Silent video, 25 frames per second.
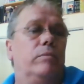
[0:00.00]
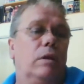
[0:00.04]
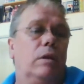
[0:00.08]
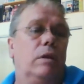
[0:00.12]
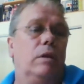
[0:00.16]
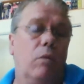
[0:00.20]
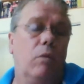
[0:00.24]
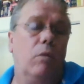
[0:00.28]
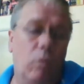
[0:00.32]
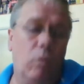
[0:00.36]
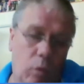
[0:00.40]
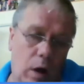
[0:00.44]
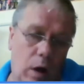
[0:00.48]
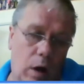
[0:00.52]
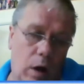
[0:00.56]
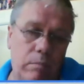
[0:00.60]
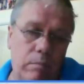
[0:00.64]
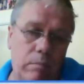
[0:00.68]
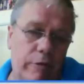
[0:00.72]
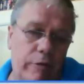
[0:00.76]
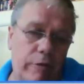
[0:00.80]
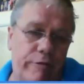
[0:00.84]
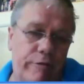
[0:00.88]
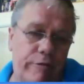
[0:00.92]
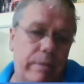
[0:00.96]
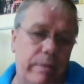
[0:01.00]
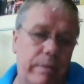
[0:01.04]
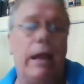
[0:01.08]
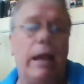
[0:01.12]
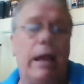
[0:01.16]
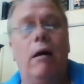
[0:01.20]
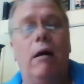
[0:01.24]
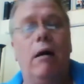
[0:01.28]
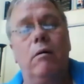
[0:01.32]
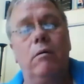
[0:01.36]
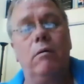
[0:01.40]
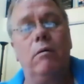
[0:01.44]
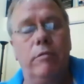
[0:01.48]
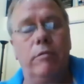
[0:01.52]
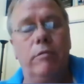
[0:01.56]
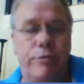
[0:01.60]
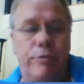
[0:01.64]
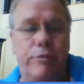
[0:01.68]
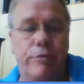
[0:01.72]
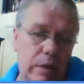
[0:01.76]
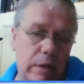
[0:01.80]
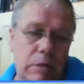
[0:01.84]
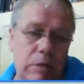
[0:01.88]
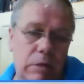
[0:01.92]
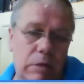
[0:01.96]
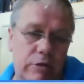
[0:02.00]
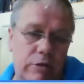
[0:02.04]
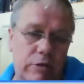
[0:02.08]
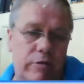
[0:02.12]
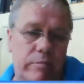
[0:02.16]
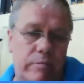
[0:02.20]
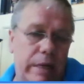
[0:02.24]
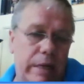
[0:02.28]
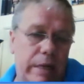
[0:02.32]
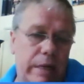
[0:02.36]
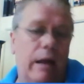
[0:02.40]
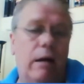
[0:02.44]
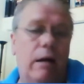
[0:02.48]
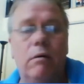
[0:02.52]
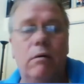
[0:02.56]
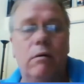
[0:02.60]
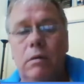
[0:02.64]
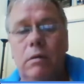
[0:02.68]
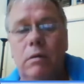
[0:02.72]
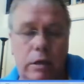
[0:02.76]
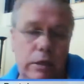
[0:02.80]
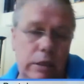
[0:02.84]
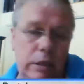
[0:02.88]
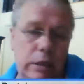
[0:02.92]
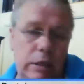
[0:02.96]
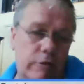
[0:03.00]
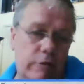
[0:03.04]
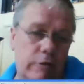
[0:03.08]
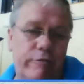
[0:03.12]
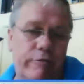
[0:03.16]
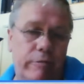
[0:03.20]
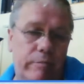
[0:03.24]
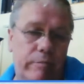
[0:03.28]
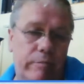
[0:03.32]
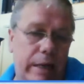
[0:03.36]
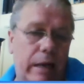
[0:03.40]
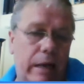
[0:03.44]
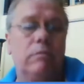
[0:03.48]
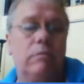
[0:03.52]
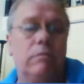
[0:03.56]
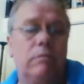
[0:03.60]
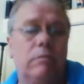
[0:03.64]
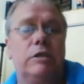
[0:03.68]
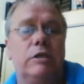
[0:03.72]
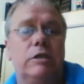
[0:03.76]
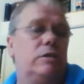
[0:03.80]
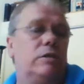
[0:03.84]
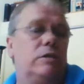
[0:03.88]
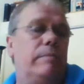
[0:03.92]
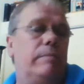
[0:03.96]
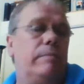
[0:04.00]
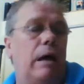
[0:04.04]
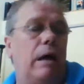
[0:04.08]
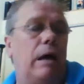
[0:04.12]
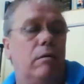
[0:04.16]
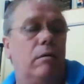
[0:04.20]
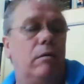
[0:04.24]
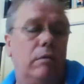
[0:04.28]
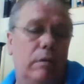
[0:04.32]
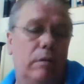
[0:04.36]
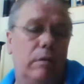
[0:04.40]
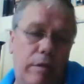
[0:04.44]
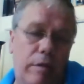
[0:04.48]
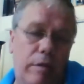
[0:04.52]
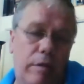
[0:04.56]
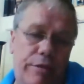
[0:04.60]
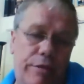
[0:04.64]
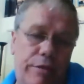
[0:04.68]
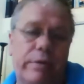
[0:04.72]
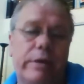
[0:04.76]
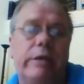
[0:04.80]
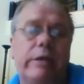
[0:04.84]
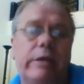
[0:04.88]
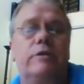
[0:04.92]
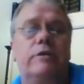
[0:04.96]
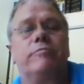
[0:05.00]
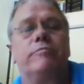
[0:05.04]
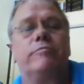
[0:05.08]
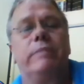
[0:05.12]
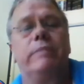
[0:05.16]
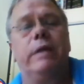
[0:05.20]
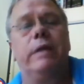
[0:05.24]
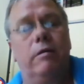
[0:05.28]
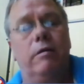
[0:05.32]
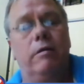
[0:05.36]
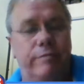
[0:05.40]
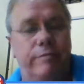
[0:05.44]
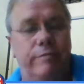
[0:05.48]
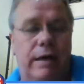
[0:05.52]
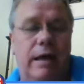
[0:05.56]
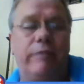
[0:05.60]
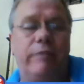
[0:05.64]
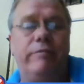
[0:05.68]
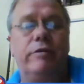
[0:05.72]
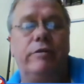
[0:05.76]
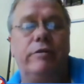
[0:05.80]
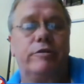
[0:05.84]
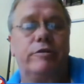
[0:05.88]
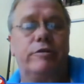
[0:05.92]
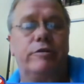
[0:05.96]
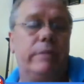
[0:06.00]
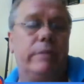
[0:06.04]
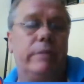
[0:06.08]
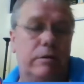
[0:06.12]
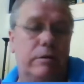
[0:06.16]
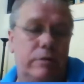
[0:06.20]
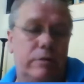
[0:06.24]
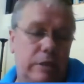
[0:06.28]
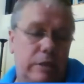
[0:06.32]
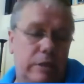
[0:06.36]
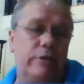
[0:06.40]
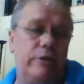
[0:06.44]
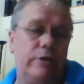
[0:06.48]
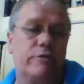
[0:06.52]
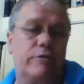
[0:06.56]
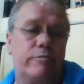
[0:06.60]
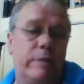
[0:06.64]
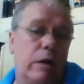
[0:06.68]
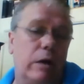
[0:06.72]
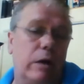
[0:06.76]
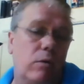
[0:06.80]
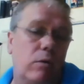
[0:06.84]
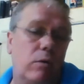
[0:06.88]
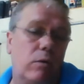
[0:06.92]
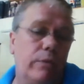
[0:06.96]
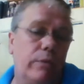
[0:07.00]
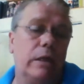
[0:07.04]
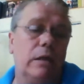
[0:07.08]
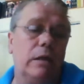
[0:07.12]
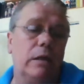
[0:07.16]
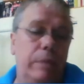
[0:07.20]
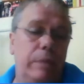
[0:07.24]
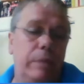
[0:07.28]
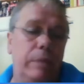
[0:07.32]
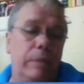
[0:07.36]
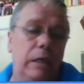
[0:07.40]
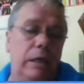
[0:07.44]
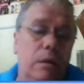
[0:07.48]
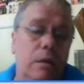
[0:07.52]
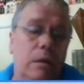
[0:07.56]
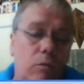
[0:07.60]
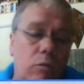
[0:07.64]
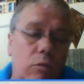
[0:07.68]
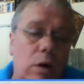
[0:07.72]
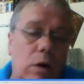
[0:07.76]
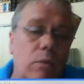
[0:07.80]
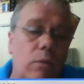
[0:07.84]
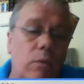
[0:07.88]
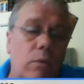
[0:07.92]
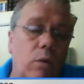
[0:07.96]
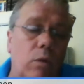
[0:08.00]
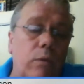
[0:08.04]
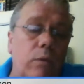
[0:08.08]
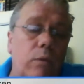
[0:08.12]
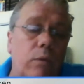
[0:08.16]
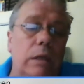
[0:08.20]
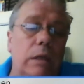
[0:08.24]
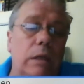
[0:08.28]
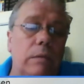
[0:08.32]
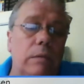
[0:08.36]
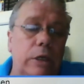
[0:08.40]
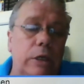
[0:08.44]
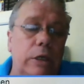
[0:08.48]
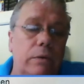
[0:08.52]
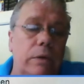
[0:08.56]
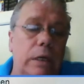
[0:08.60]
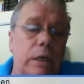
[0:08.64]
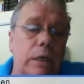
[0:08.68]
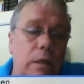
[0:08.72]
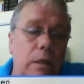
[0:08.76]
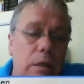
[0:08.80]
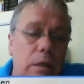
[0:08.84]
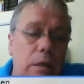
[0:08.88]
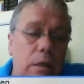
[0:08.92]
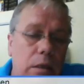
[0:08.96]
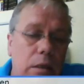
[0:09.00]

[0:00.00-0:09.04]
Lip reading: 1 month from now, 3 months from now, a year from now. This is about 3 years from now, 5 years from now, 10 years from now. Where are we going to be? What are we going to be doing?